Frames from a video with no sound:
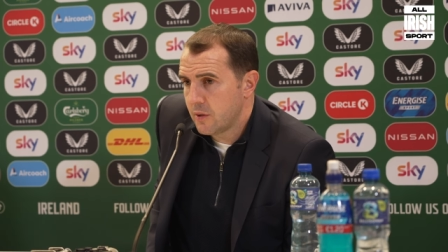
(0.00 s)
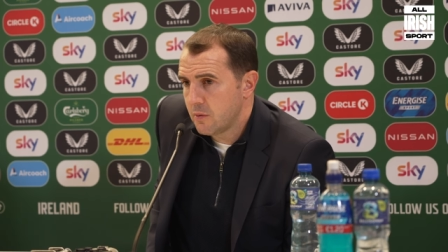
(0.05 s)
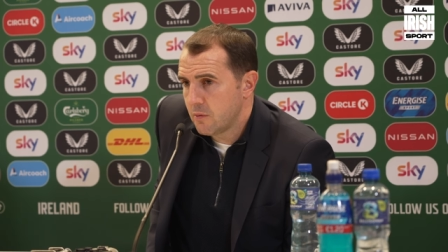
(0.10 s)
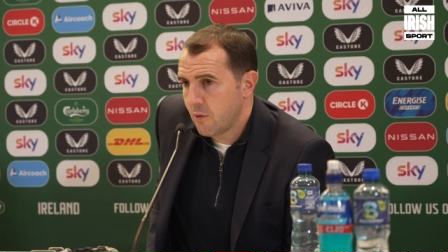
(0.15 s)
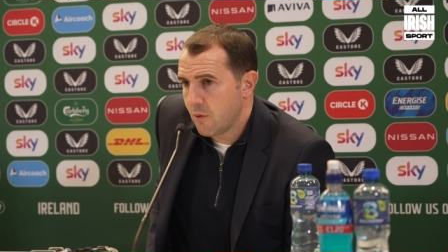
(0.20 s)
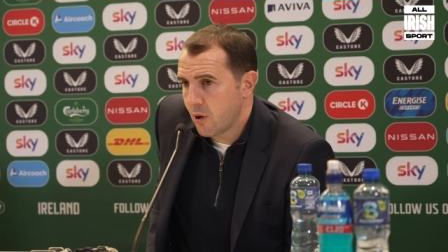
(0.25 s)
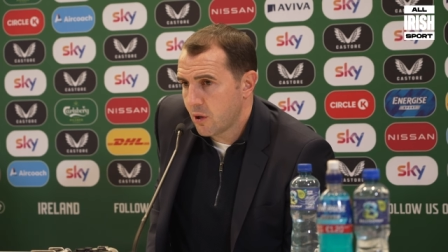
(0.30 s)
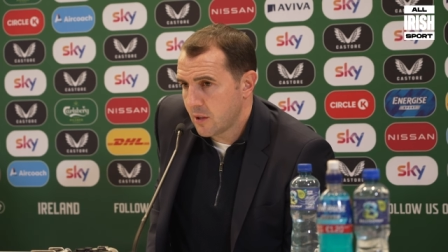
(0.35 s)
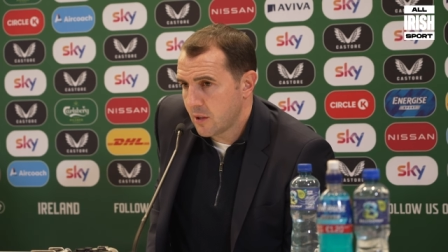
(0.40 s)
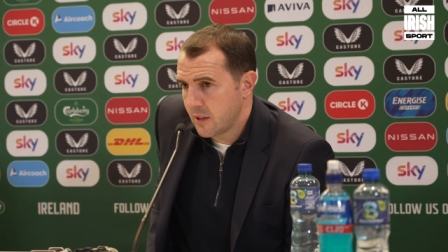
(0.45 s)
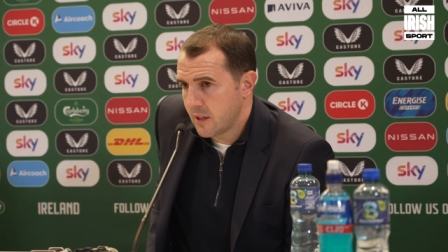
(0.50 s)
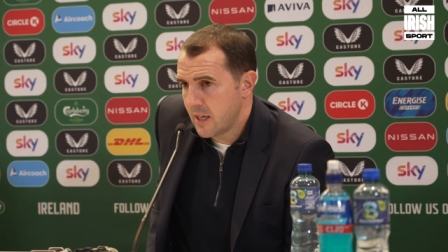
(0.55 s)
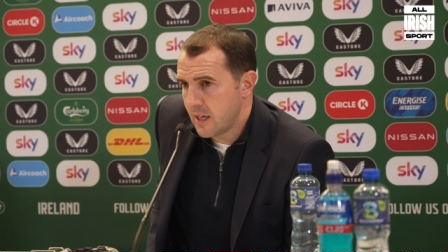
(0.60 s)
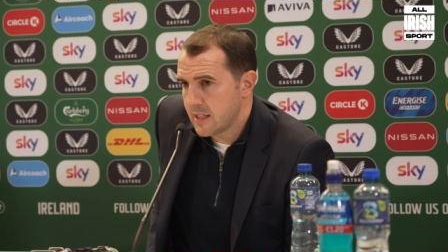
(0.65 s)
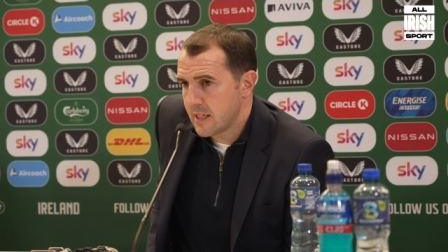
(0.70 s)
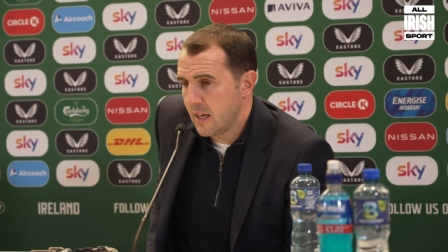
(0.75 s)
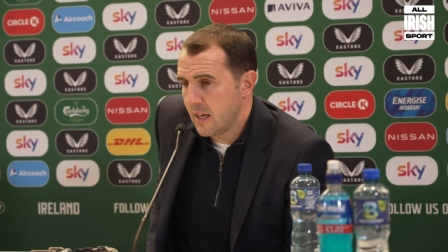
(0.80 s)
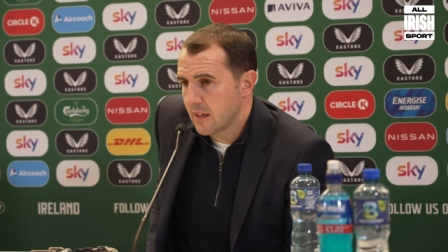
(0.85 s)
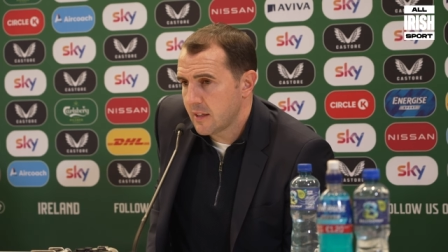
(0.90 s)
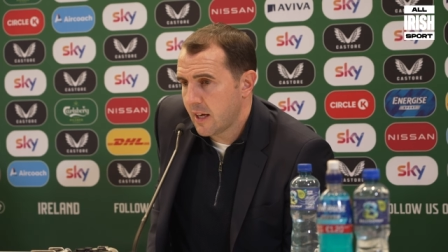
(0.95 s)
worked a
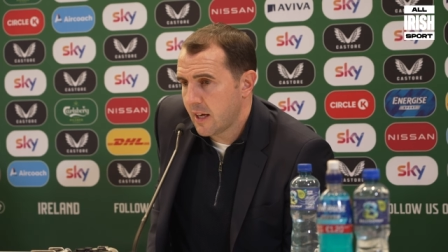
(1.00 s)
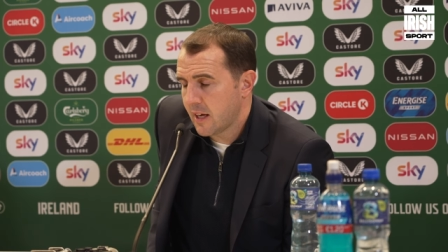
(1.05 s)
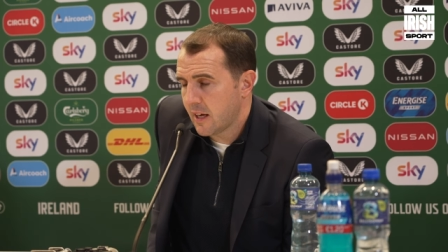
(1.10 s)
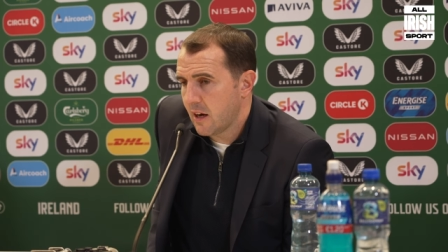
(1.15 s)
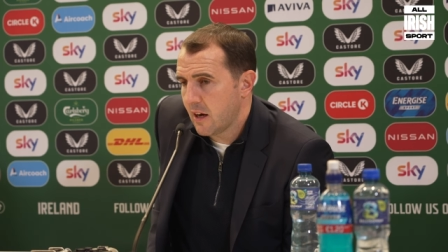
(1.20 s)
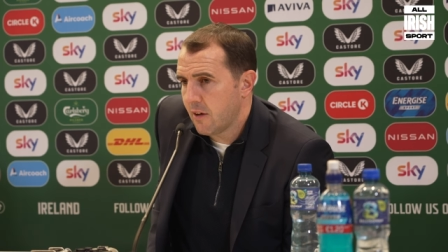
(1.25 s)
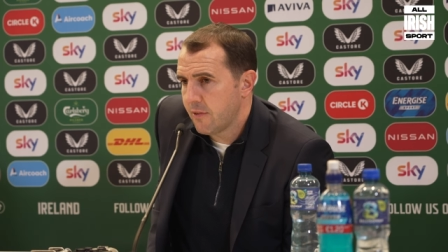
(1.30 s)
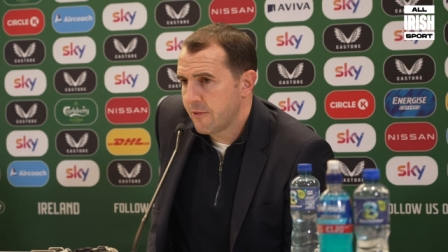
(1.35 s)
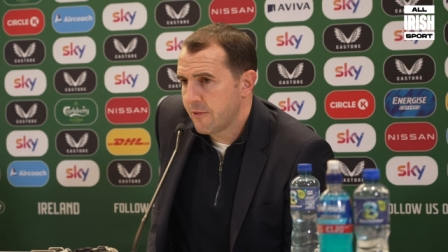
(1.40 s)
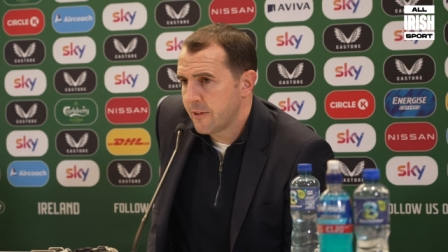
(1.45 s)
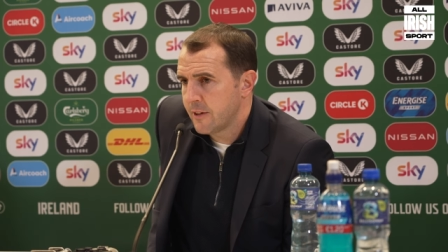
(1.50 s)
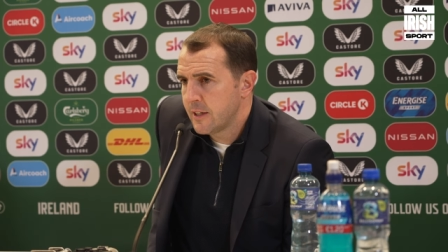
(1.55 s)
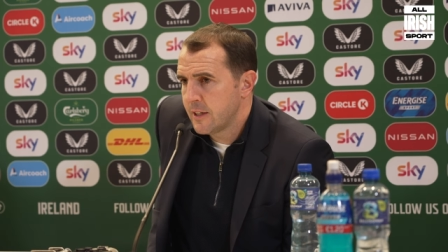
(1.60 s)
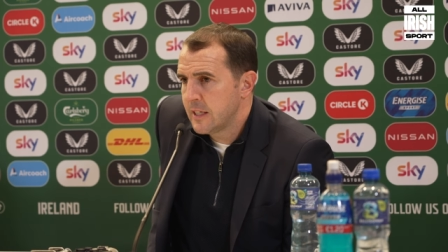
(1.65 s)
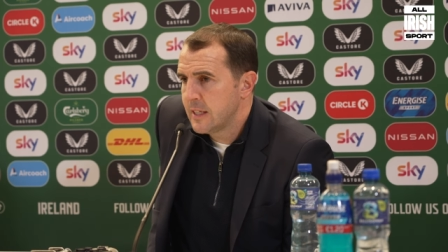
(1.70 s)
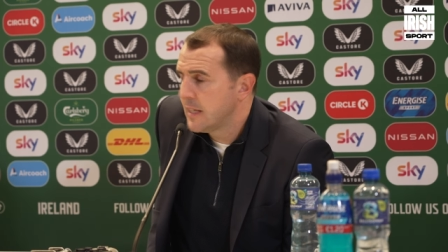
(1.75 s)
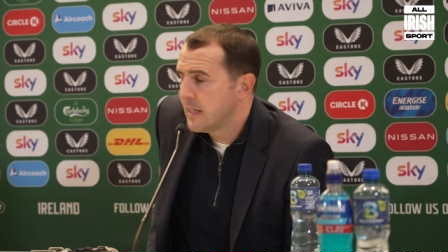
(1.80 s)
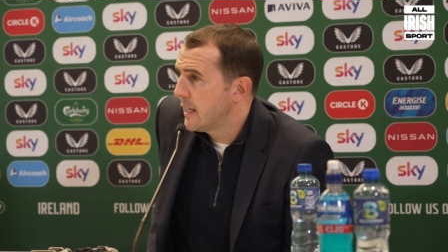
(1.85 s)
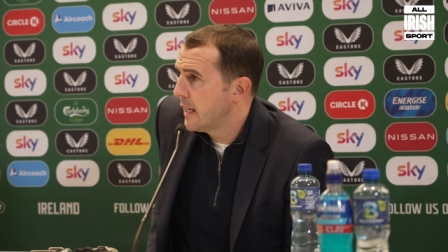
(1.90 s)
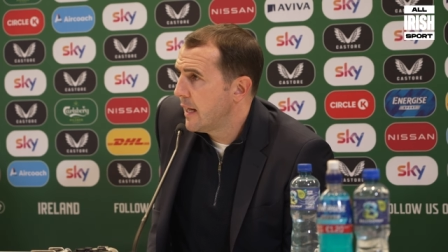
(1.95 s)
nice little kick-off,
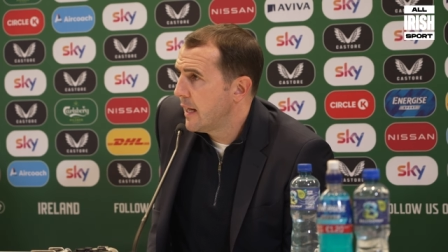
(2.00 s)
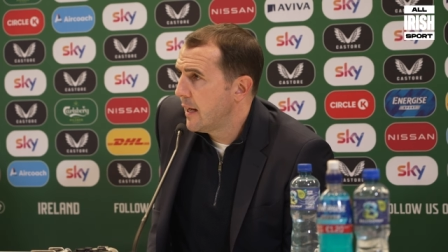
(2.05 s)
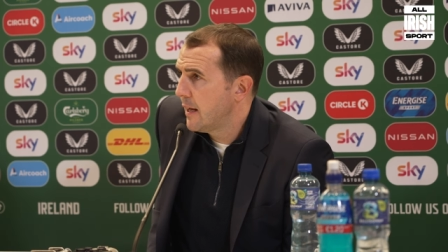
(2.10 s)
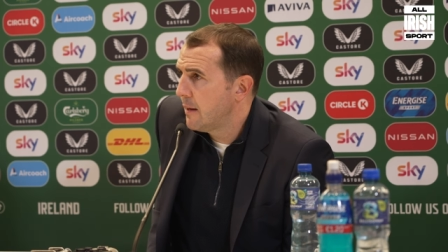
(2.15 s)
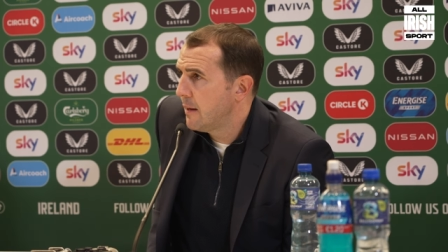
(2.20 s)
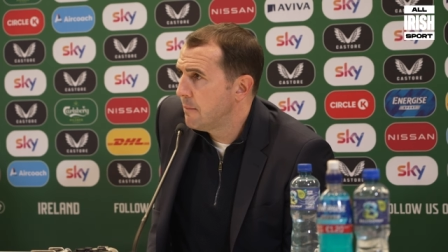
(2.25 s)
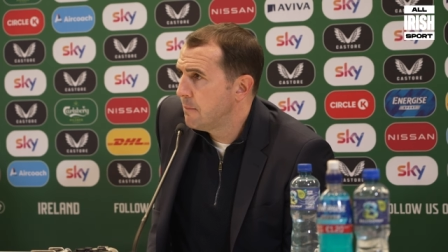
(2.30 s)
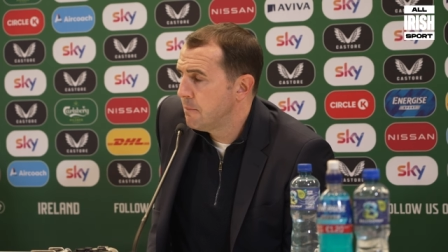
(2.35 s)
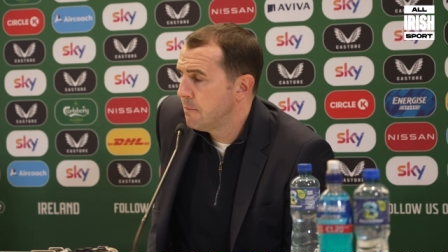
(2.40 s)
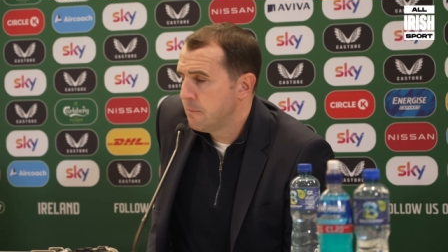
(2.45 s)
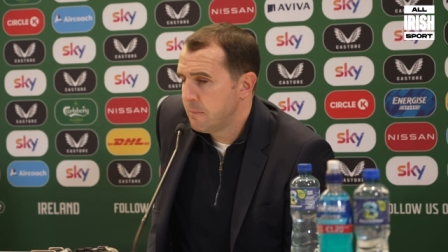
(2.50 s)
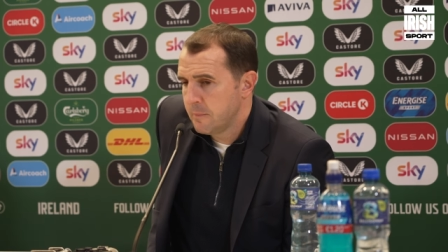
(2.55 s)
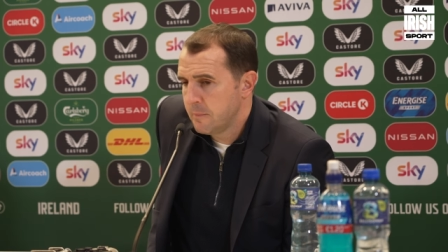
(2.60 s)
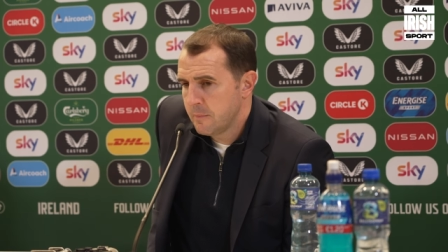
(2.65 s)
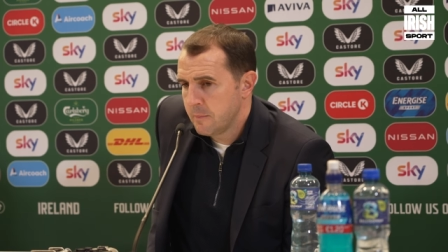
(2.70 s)
and